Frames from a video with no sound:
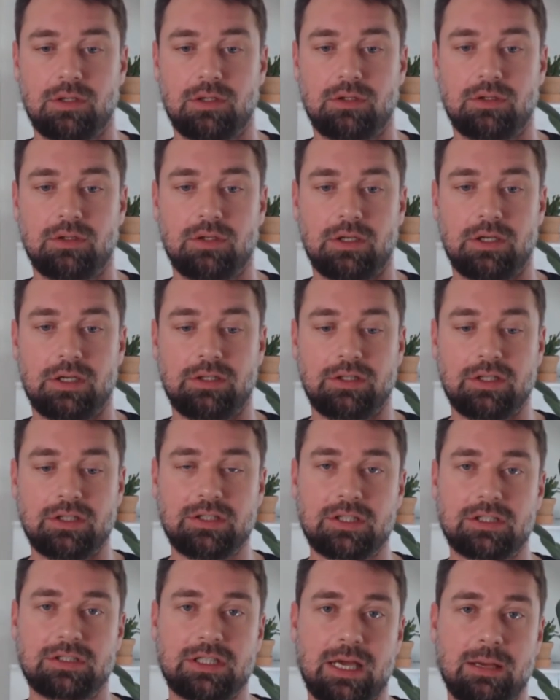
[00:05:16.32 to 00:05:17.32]
In this
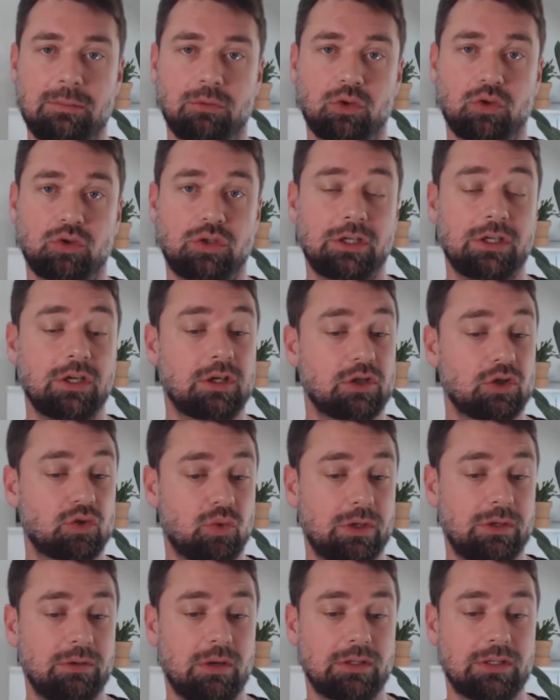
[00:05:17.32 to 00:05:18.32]
example you're seeing on the screen
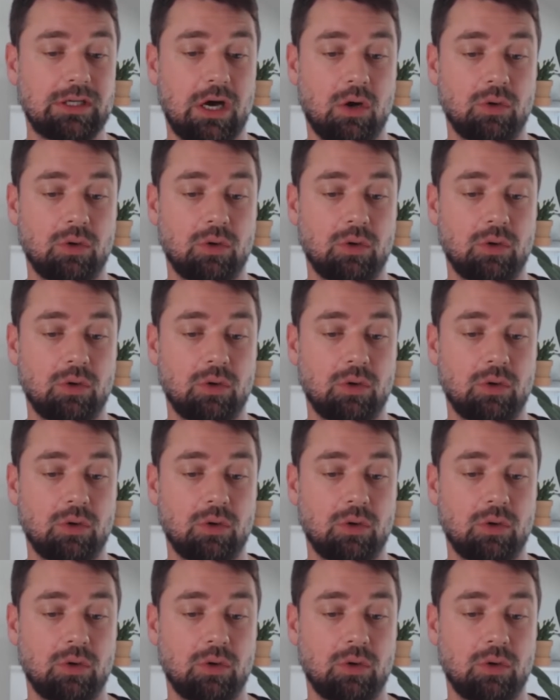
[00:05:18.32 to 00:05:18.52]
right now,